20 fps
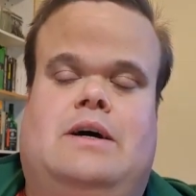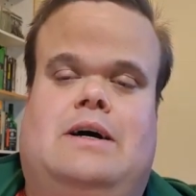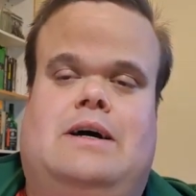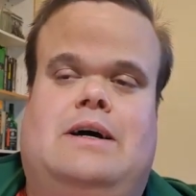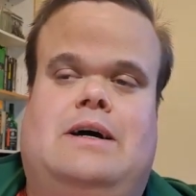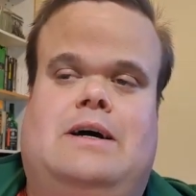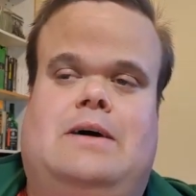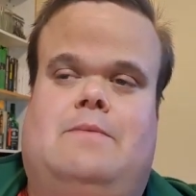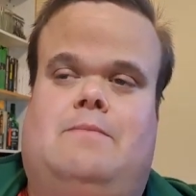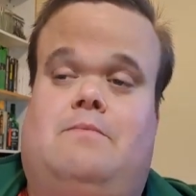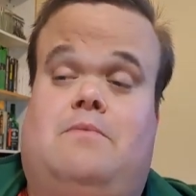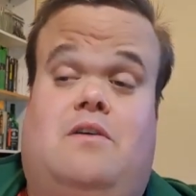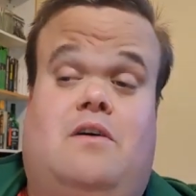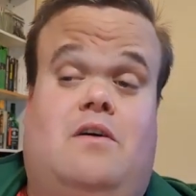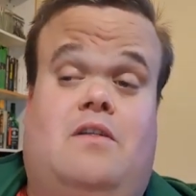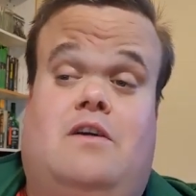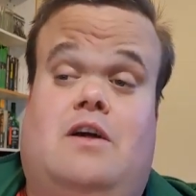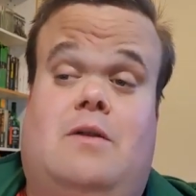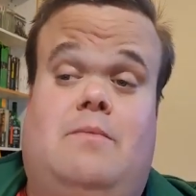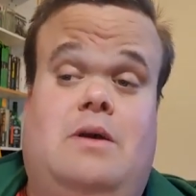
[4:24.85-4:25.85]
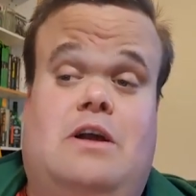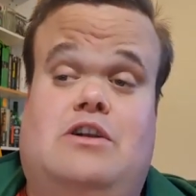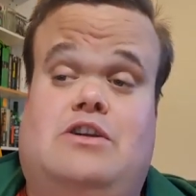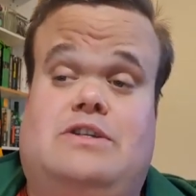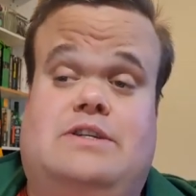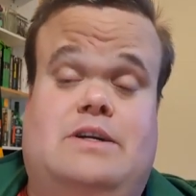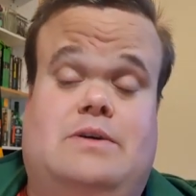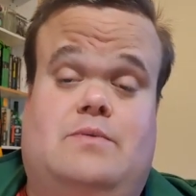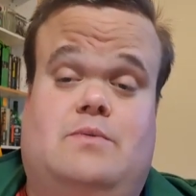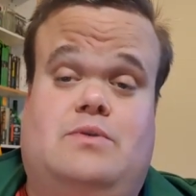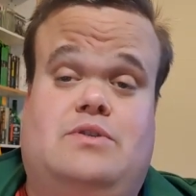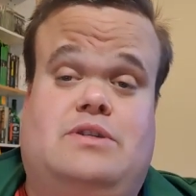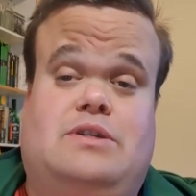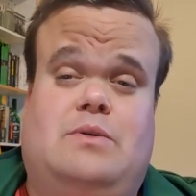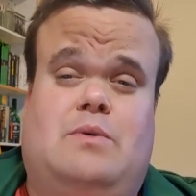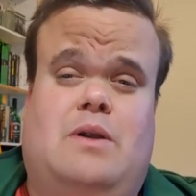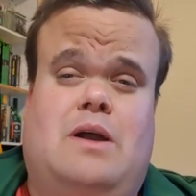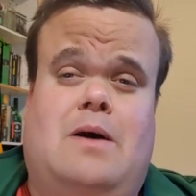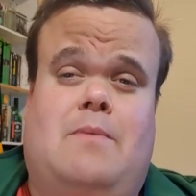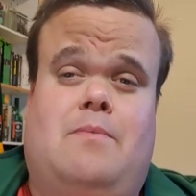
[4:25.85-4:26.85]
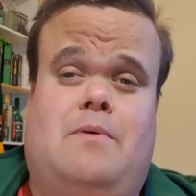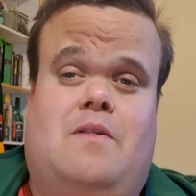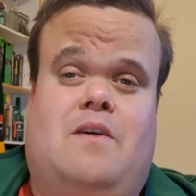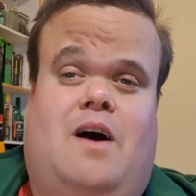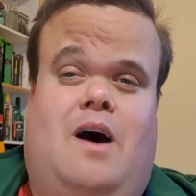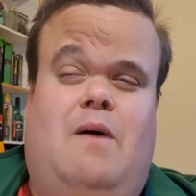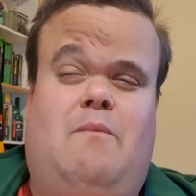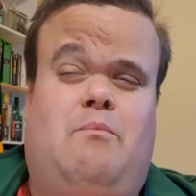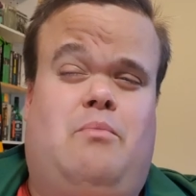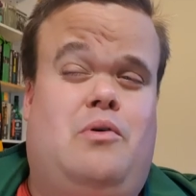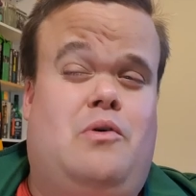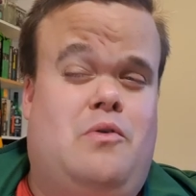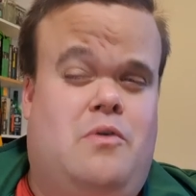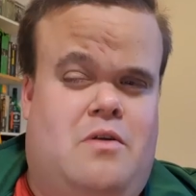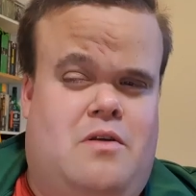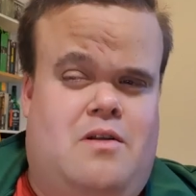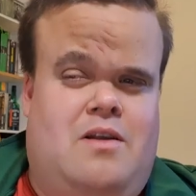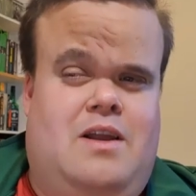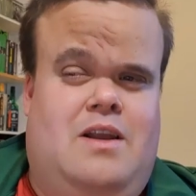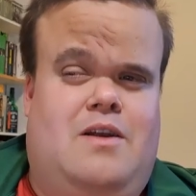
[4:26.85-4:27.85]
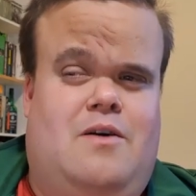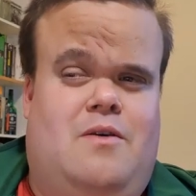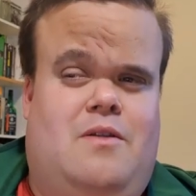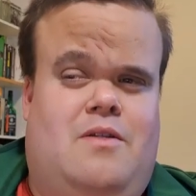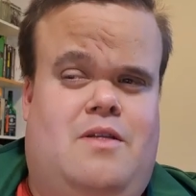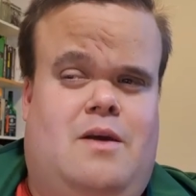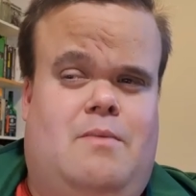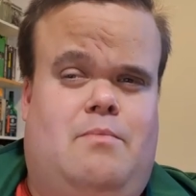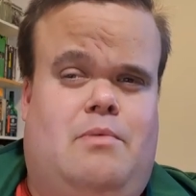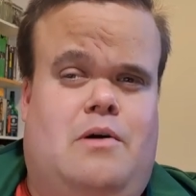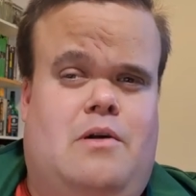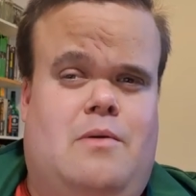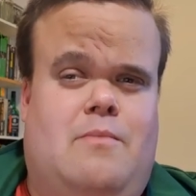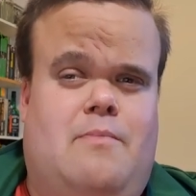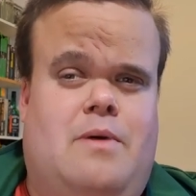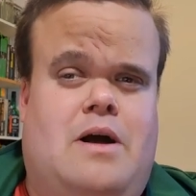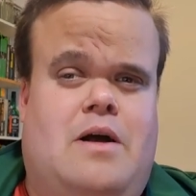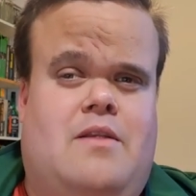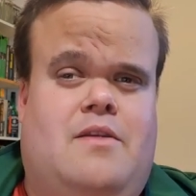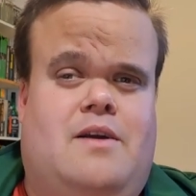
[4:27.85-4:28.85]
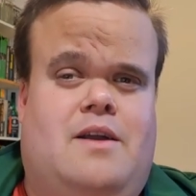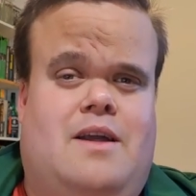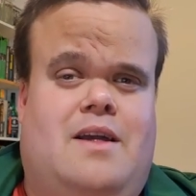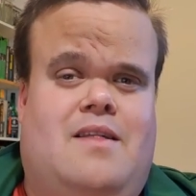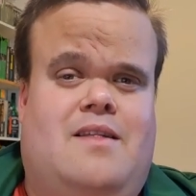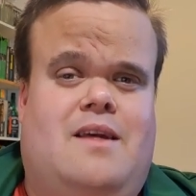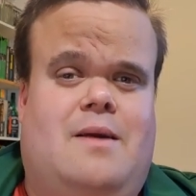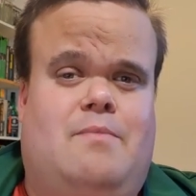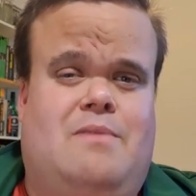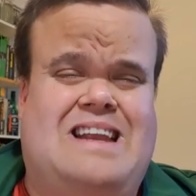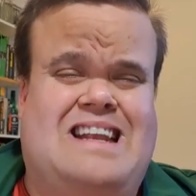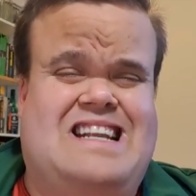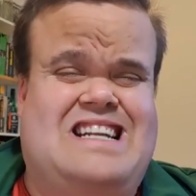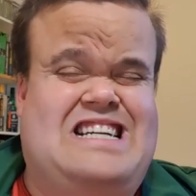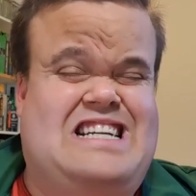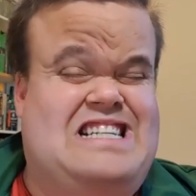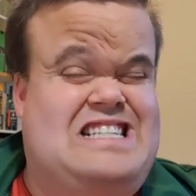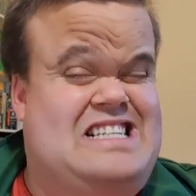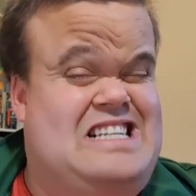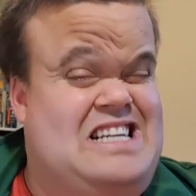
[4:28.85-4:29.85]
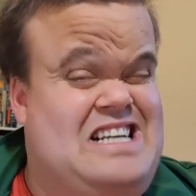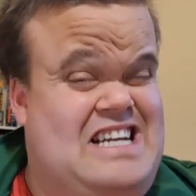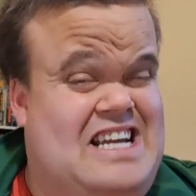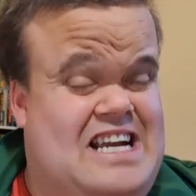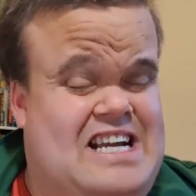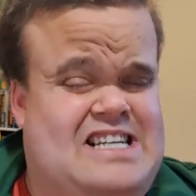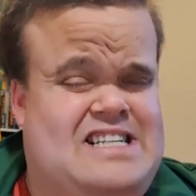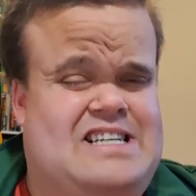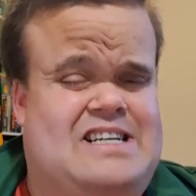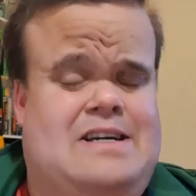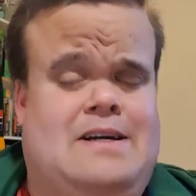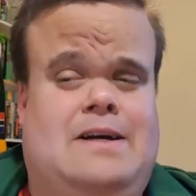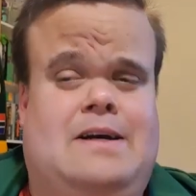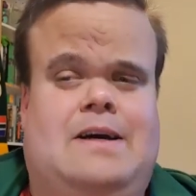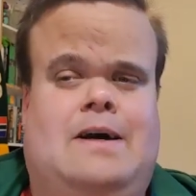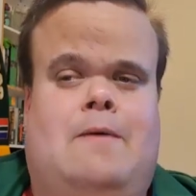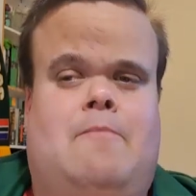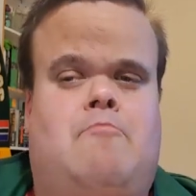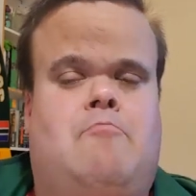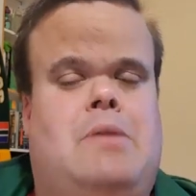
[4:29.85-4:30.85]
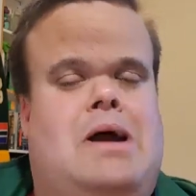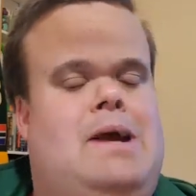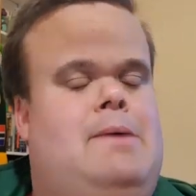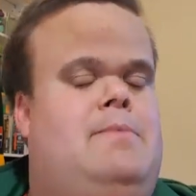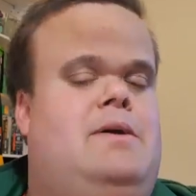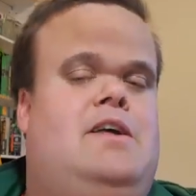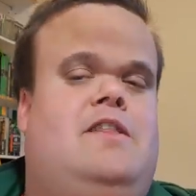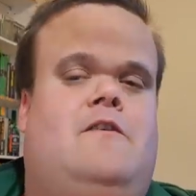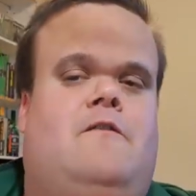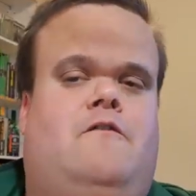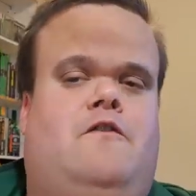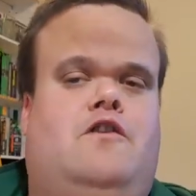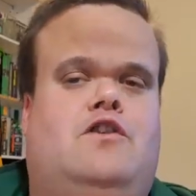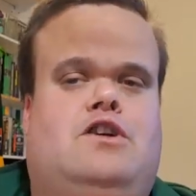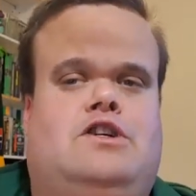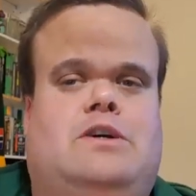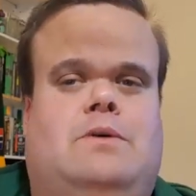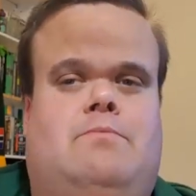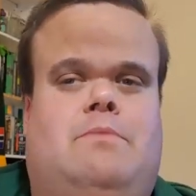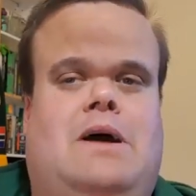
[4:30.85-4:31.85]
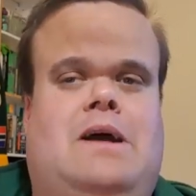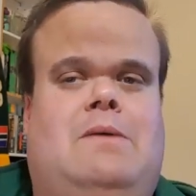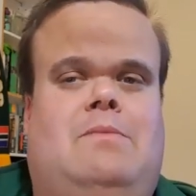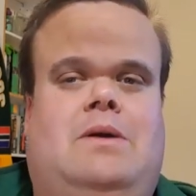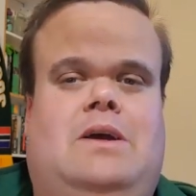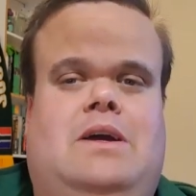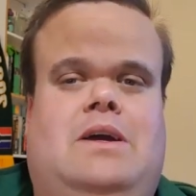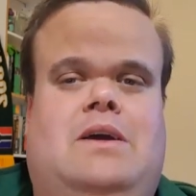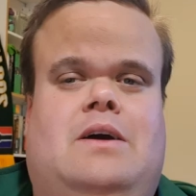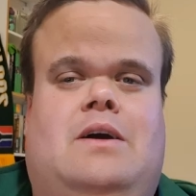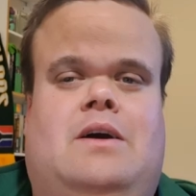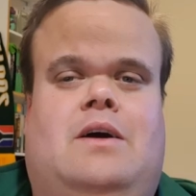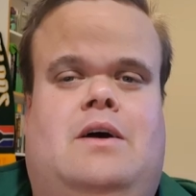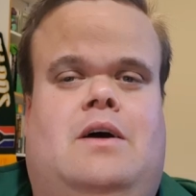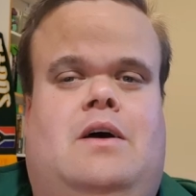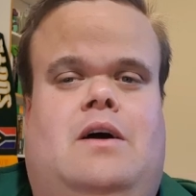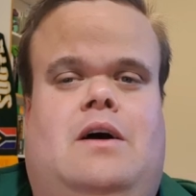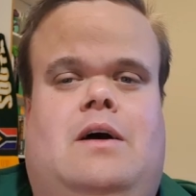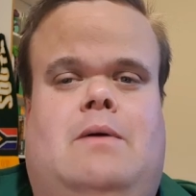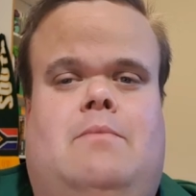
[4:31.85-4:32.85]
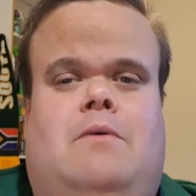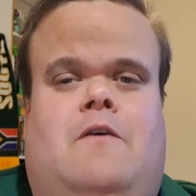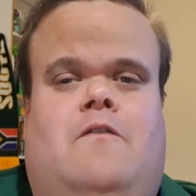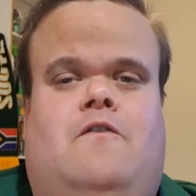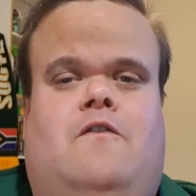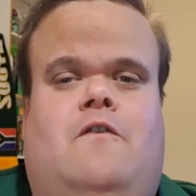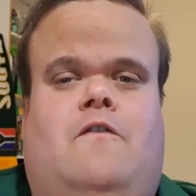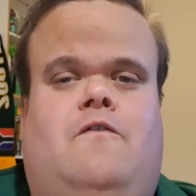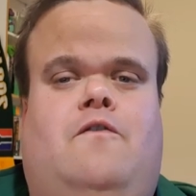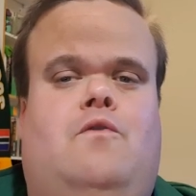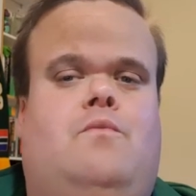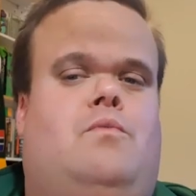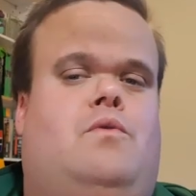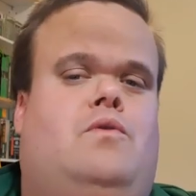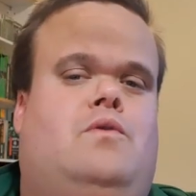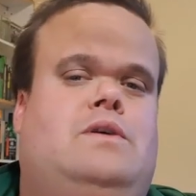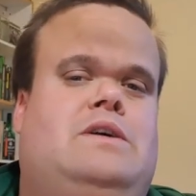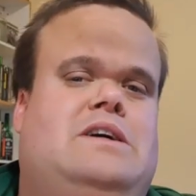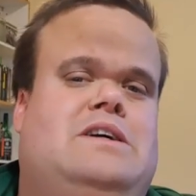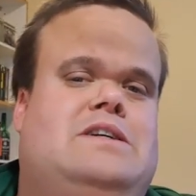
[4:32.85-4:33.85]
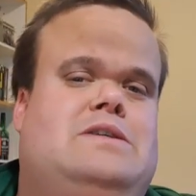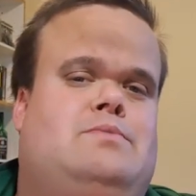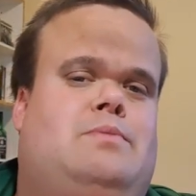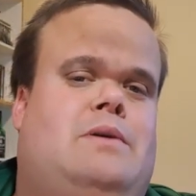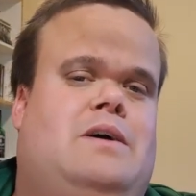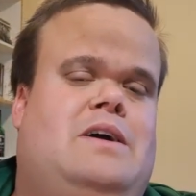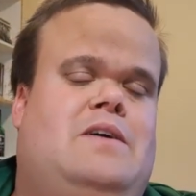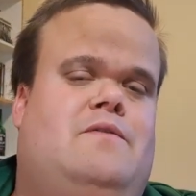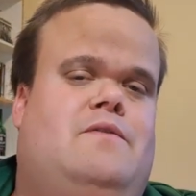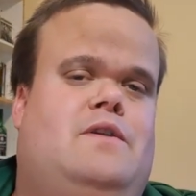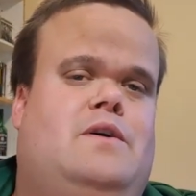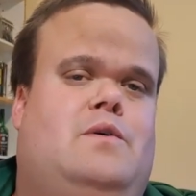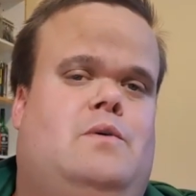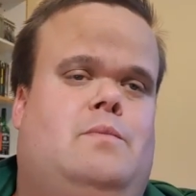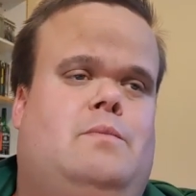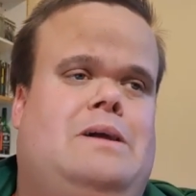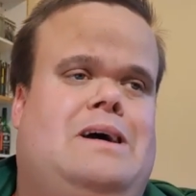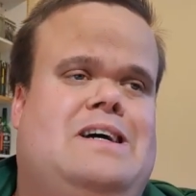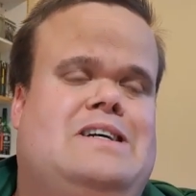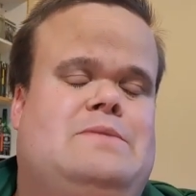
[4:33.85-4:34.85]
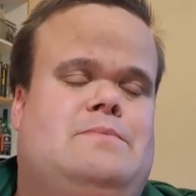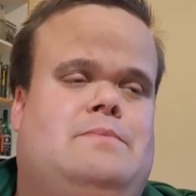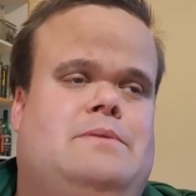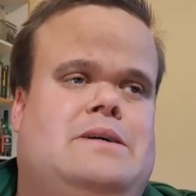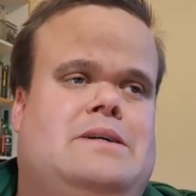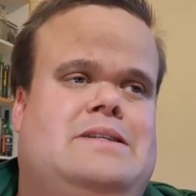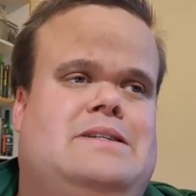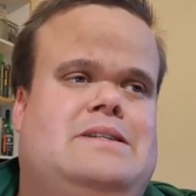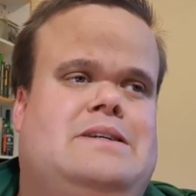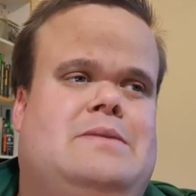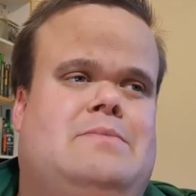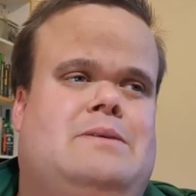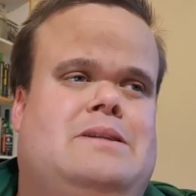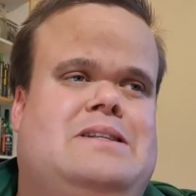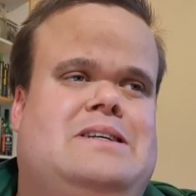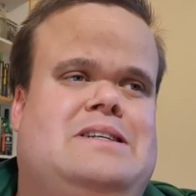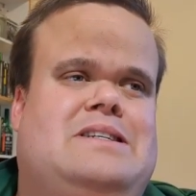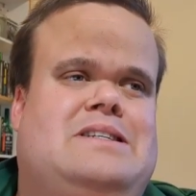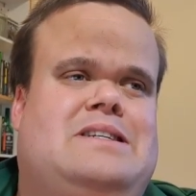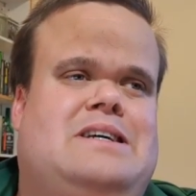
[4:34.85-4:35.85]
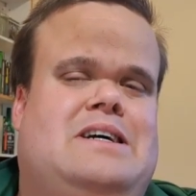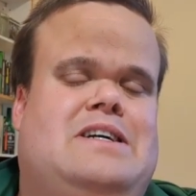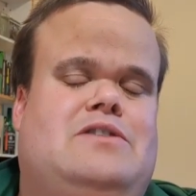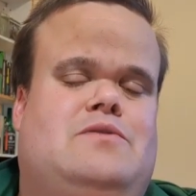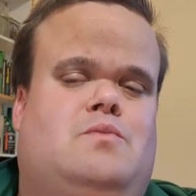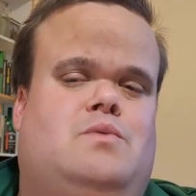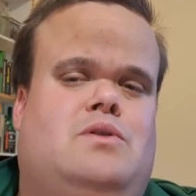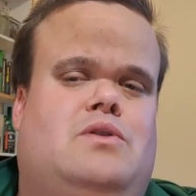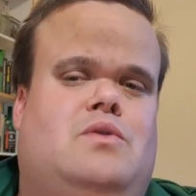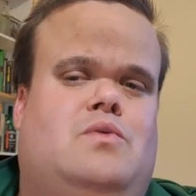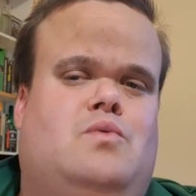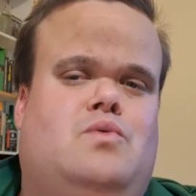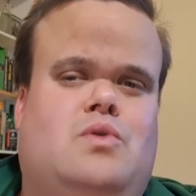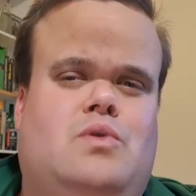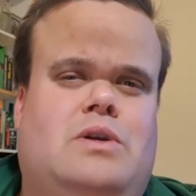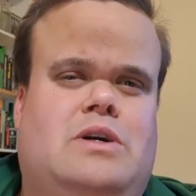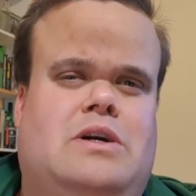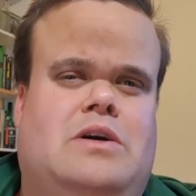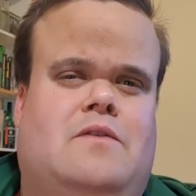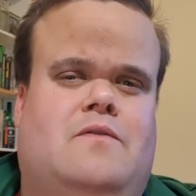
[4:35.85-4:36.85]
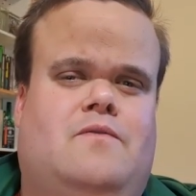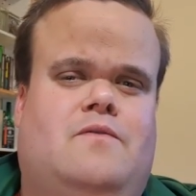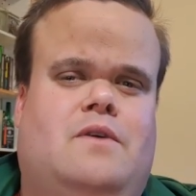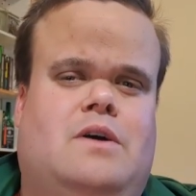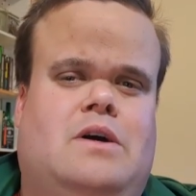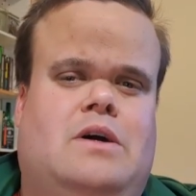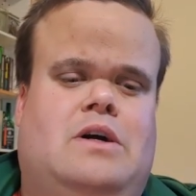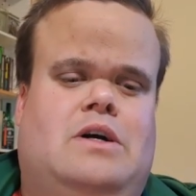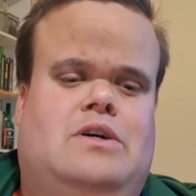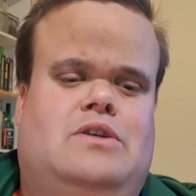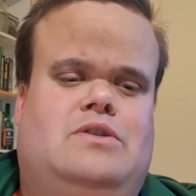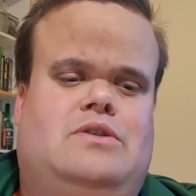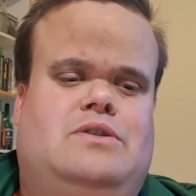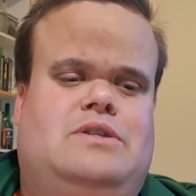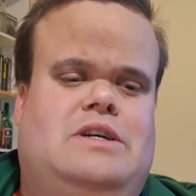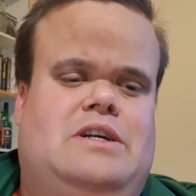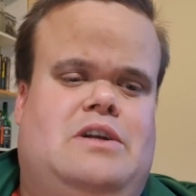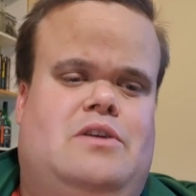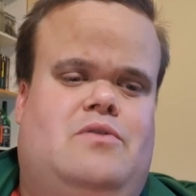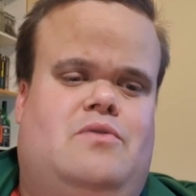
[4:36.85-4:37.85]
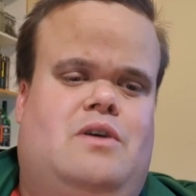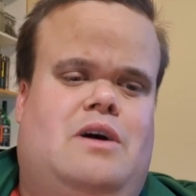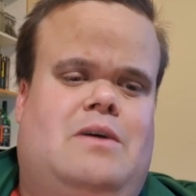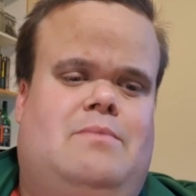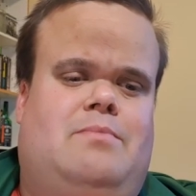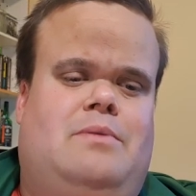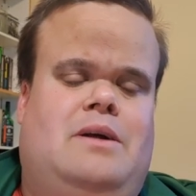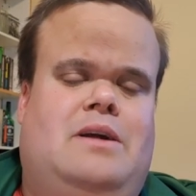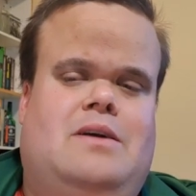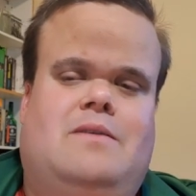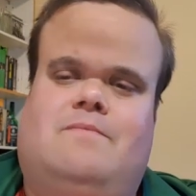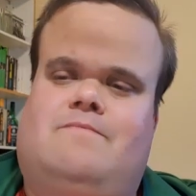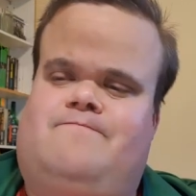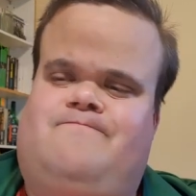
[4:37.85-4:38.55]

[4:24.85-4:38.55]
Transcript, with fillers: So it's going to be interesting. We'll see what happens. I personally don't think Beauden Barrett's going to accept it just yet. Maybe in the future, maybe after a few more years playing for the All Blacks, but at this stage, with the ruling of New Zealand rugby,